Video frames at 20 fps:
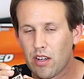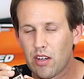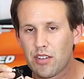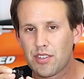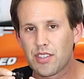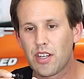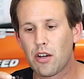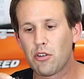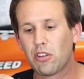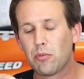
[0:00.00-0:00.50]

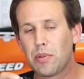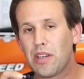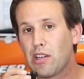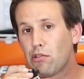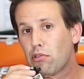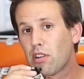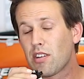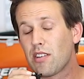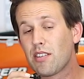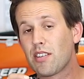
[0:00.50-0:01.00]
so it'll be
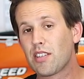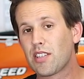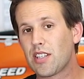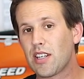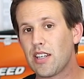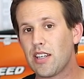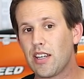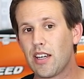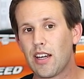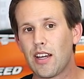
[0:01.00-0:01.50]
interesting to
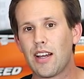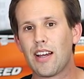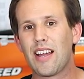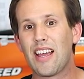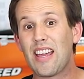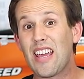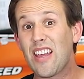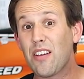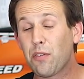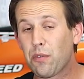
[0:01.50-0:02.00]
see
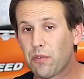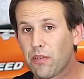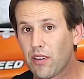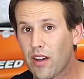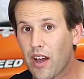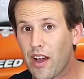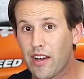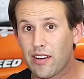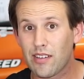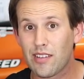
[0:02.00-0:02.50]
if
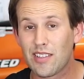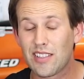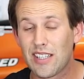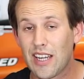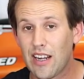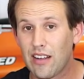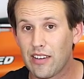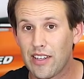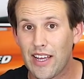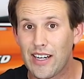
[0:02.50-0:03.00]
I can
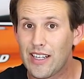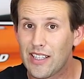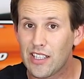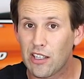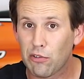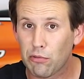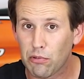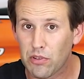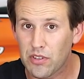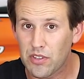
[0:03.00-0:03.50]
tell any
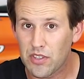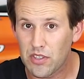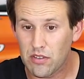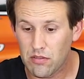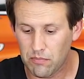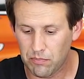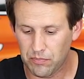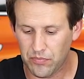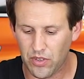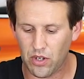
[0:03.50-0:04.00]
difference